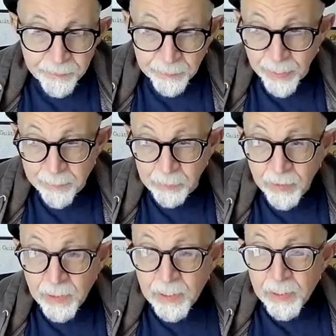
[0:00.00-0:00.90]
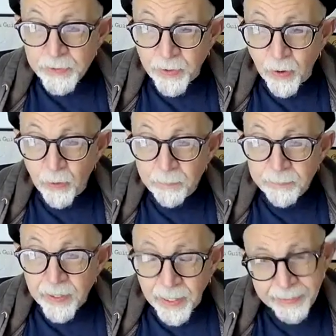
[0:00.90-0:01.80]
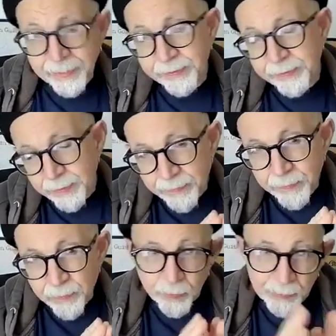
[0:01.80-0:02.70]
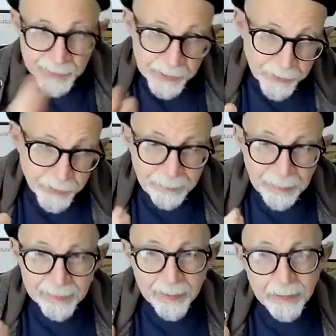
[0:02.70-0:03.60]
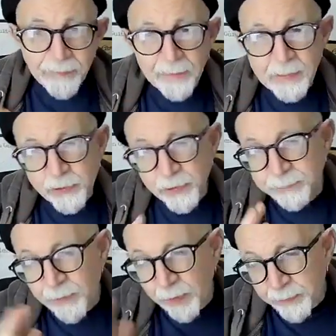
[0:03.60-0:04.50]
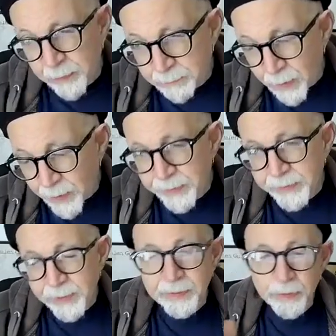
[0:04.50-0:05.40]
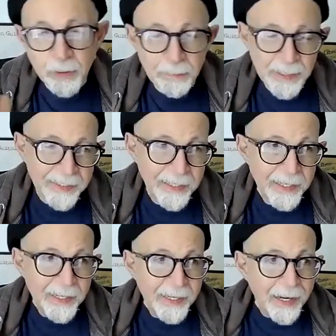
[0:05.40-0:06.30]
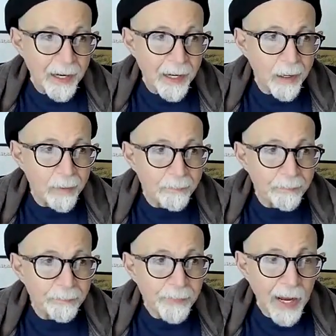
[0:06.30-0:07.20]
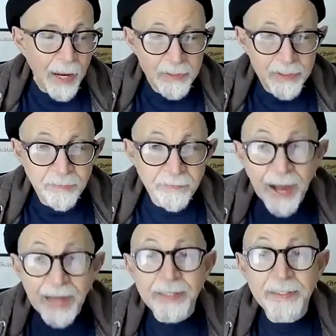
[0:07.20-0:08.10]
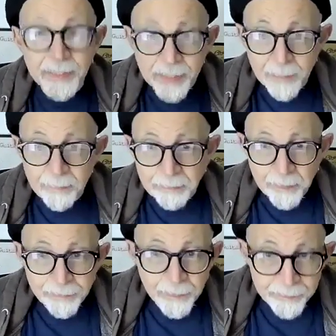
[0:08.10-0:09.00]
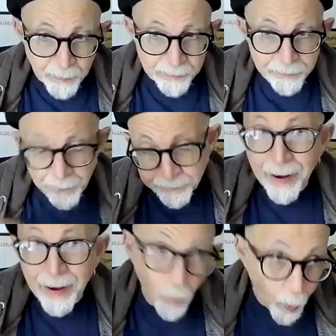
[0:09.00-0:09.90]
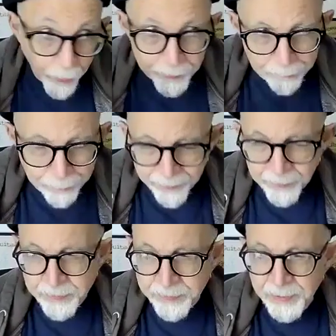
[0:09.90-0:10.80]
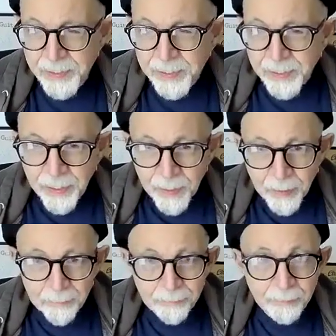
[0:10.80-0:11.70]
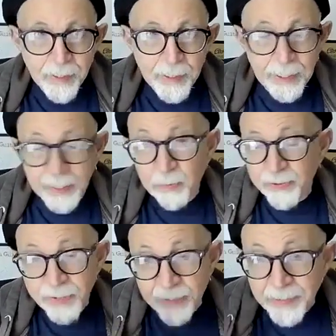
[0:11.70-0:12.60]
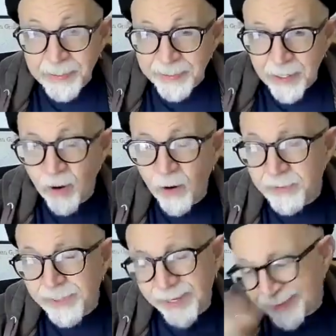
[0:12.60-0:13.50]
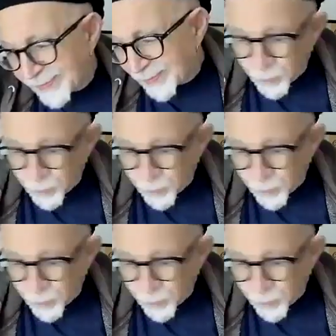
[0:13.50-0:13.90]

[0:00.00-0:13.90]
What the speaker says: the label. So again, the relationship by 95 has sort of fallen apart a little bit. I was invited to come up to 5150 by Warner Brothers, and I wasn't even going to go. It's like,